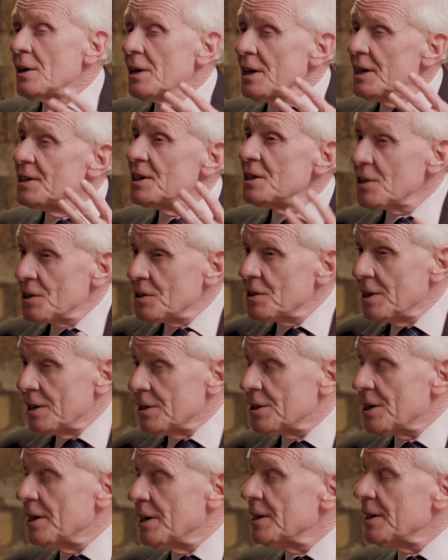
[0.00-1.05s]
It is a think
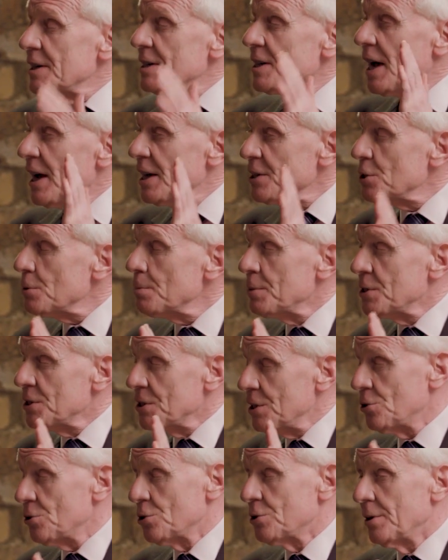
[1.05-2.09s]
tank. It has a
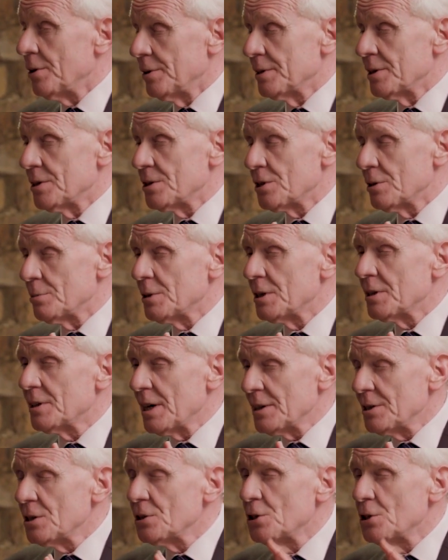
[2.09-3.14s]
position on this subject.
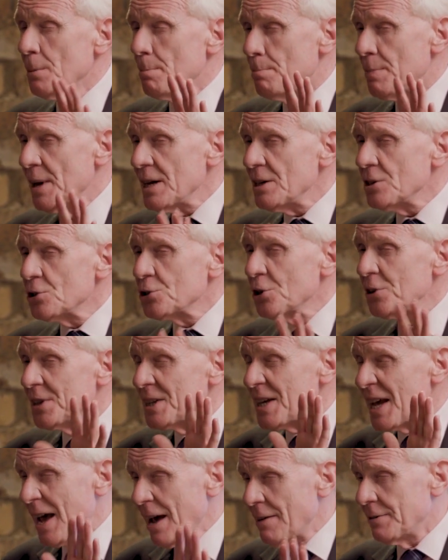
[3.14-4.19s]
That is that based on
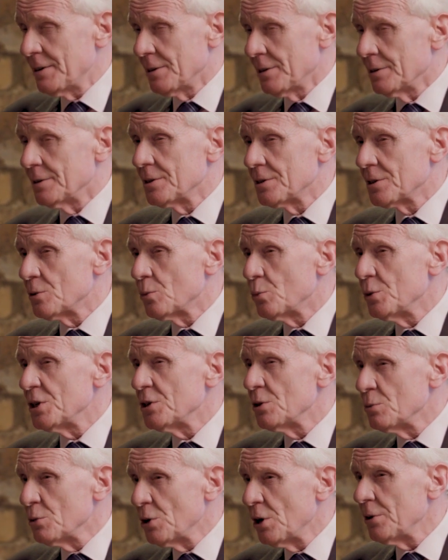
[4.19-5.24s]
the evidence, we
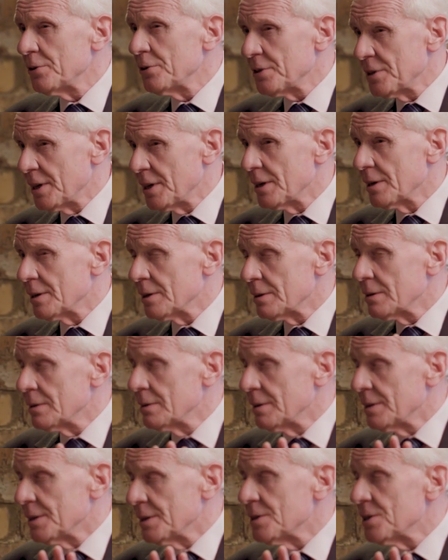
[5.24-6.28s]
do not think
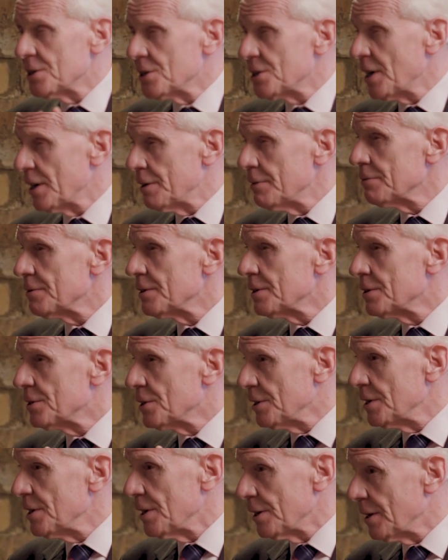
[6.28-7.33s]
it is safe
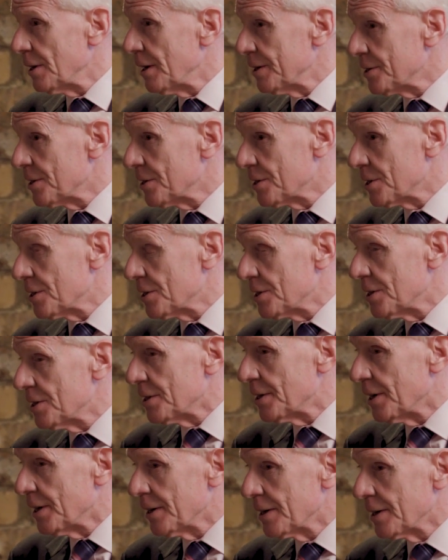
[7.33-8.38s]
to legalise assisted
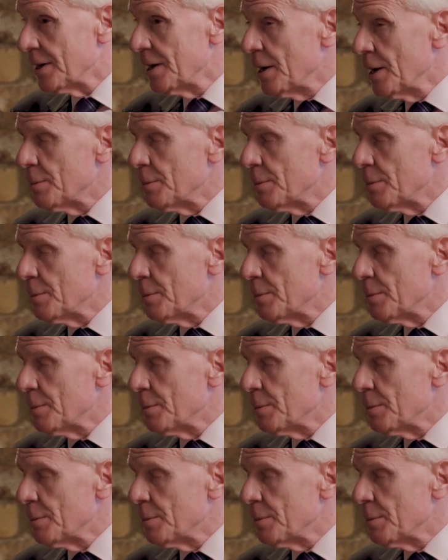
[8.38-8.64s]
dying.